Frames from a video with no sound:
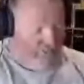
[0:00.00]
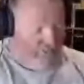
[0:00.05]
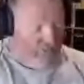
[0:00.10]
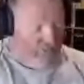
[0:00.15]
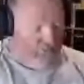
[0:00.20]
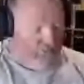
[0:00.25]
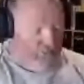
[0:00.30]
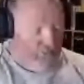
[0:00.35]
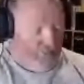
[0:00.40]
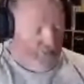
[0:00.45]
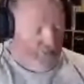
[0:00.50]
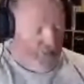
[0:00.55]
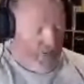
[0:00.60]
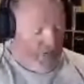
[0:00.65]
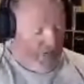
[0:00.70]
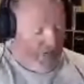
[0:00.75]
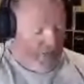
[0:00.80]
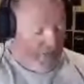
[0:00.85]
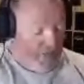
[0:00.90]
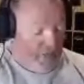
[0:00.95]
was
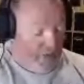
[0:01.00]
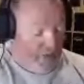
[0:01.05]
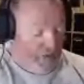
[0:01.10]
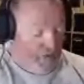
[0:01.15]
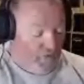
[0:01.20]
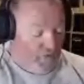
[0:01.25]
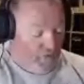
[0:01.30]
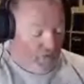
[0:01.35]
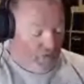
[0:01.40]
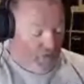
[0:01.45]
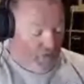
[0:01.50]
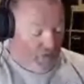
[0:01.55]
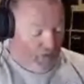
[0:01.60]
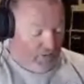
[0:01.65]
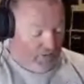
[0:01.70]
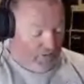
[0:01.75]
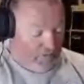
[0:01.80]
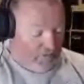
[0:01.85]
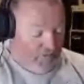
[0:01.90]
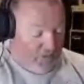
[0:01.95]
Big Bass.
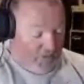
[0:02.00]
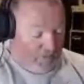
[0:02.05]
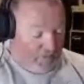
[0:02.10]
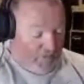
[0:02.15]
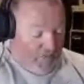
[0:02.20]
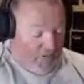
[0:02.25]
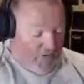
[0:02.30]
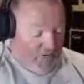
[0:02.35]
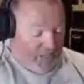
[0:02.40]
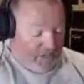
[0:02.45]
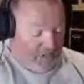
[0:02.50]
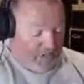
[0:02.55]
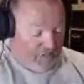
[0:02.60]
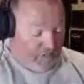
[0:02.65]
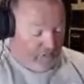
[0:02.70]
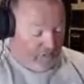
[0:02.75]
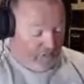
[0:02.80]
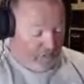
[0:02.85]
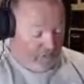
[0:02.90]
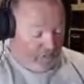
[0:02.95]
That
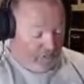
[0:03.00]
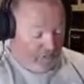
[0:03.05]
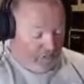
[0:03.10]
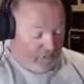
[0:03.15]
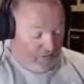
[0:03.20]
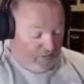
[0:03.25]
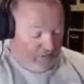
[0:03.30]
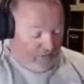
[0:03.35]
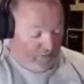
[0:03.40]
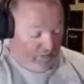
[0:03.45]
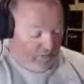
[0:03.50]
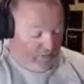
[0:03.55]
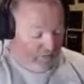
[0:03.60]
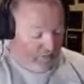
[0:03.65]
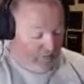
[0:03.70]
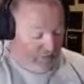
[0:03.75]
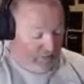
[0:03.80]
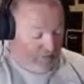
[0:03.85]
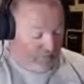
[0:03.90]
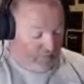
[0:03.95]
was a good day
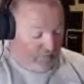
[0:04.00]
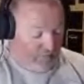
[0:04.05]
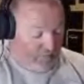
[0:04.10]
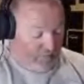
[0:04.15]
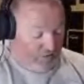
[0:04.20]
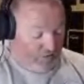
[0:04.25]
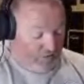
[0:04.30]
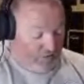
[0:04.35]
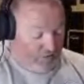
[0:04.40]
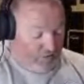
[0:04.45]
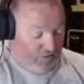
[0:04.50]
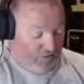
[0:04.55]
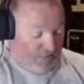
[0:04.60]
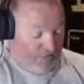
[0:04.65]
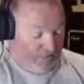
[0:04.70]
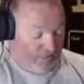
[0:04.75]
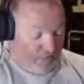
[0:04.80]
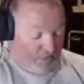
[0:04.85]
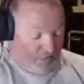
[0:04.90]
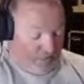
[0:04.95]
for Logan.
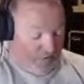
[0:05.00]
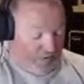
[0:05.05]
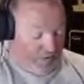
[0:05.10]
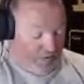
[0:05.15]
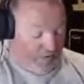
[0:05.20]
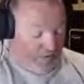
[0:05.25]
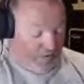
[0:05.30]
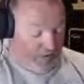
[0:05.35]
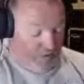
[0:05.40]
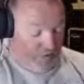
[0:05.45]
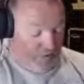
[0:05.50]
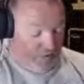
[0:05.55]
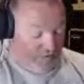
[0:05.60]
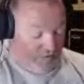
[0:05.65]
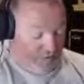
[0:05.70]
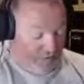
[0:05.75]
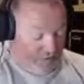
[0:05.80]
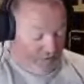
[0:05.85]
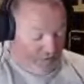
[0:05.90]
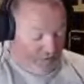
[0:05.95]

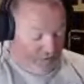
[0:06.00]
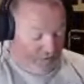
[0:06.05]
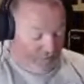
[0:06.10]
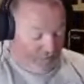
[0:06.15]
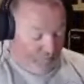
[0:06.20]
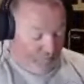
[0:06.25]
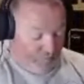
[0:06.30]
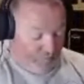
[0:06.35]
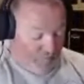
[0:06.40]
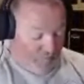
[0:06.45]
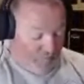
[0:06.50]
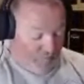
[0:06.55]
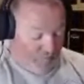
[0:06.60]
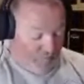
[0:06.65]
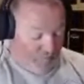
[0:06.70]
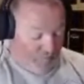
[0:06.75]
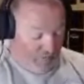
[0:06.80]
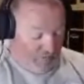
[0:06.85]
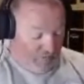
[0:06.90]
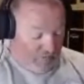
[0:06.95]
Second
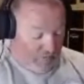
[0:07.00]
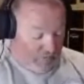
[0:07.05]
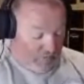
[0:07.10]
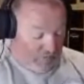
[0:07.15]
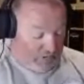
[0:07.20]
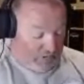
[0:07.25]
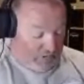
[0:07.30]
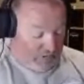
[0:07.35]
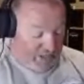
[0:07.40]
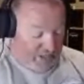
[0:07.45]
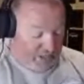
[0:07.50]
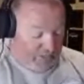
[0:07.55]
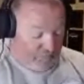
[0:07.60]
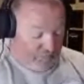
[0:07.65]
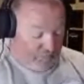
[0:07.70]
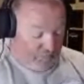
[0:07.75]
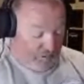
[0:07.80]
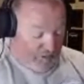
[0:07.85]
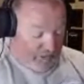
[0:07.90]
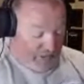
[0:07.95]
place
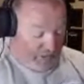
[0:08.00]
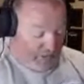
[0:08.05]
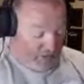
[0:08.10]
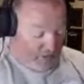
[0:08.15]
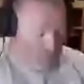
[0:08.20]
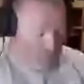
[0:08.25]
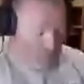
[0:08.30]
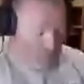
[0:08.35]
was